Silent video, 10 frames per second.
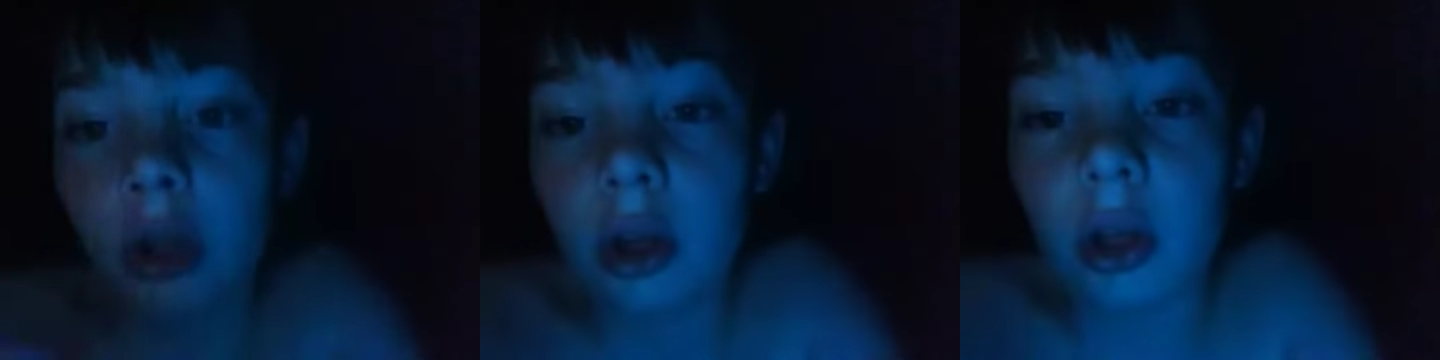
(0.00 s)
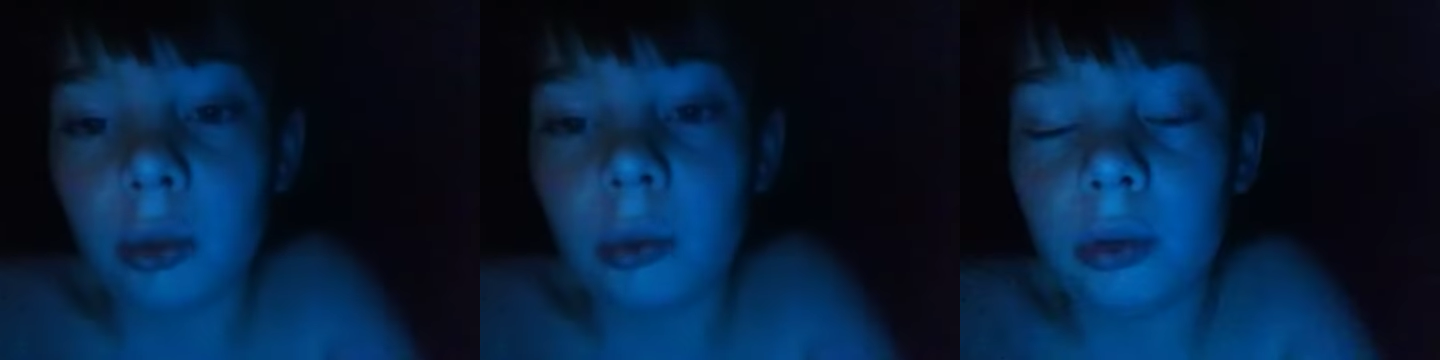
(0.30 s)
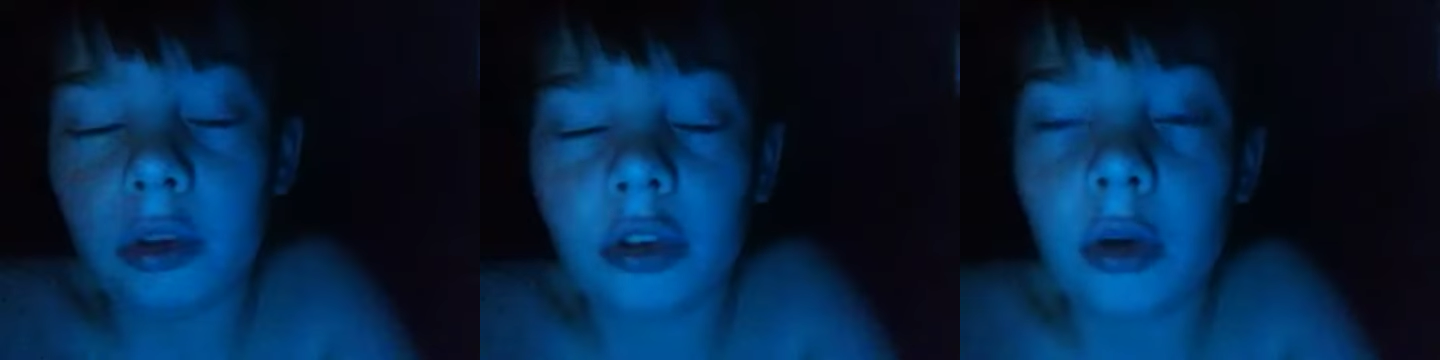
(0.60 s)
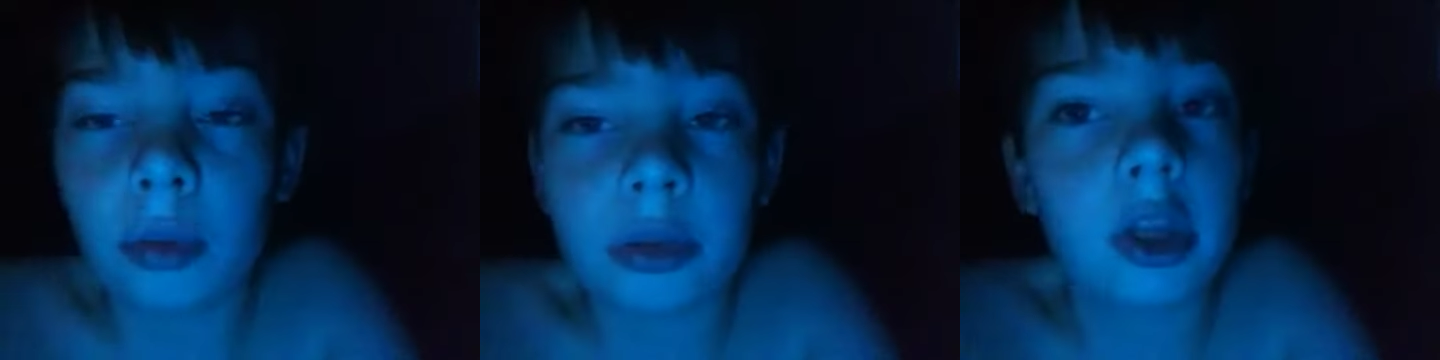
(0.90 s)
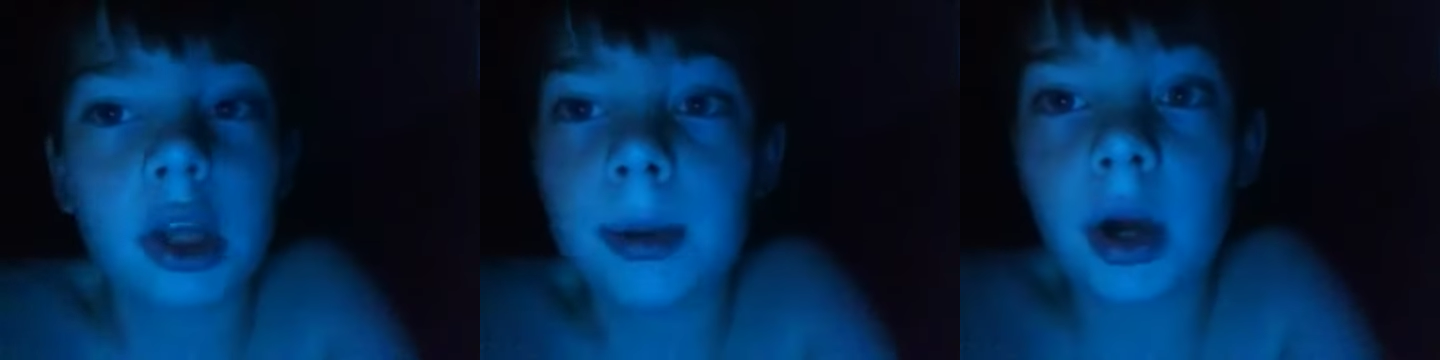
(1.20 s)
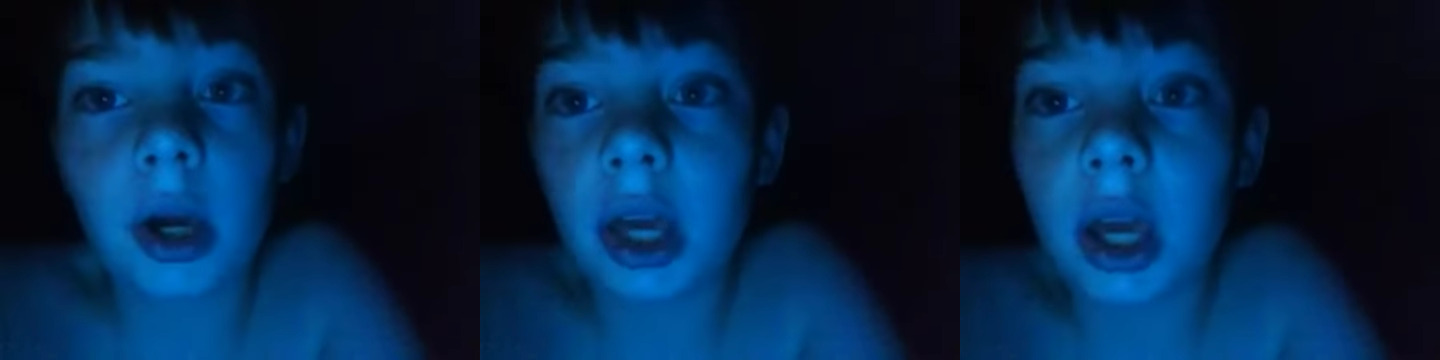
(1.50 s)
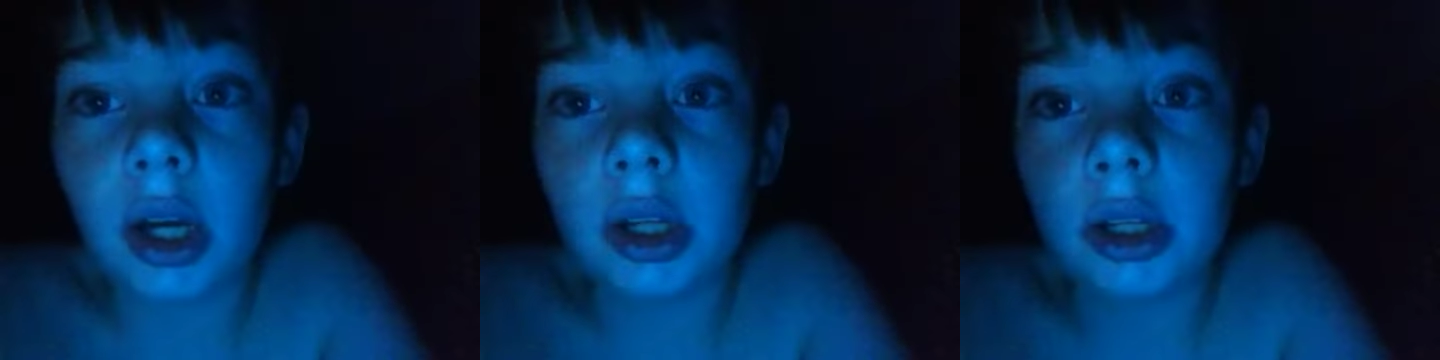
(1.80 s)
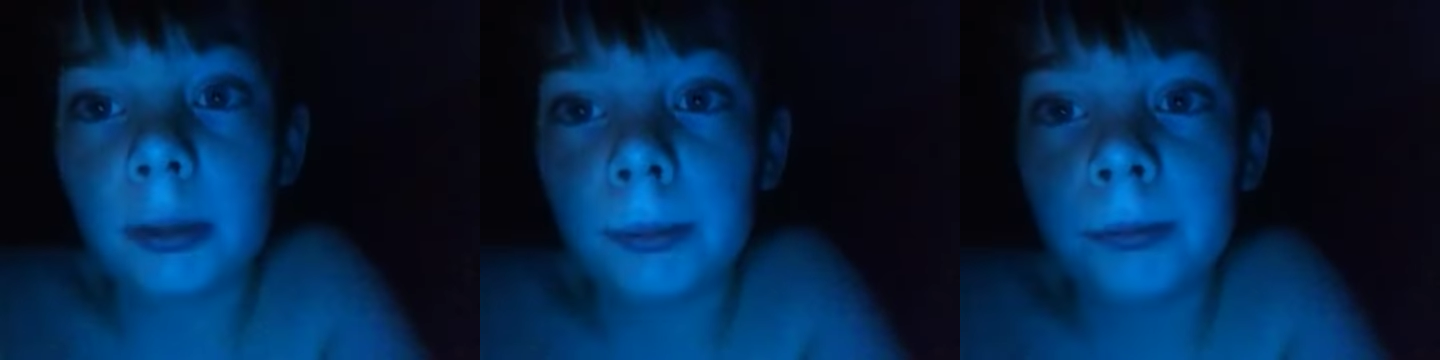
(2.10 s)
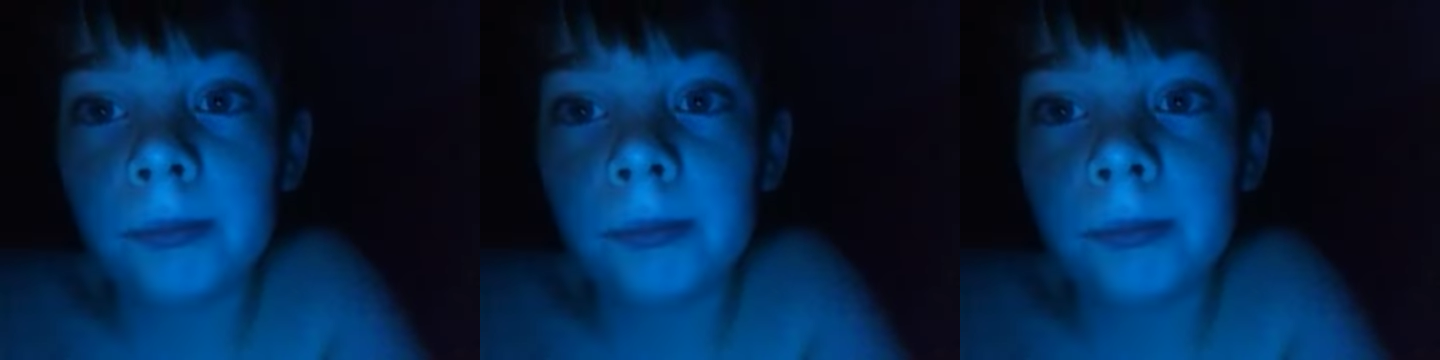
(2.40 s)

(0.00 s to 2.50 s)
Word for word: and so we're thinking about AIing him.